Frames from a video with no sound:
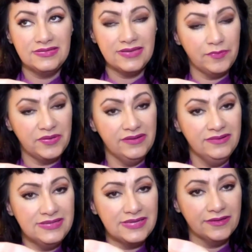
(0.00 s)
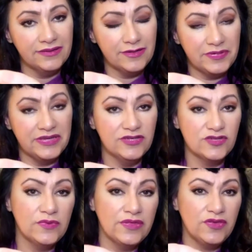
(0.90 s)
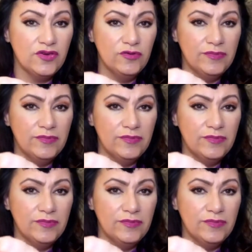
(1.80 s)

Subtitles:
appears here and appears with you,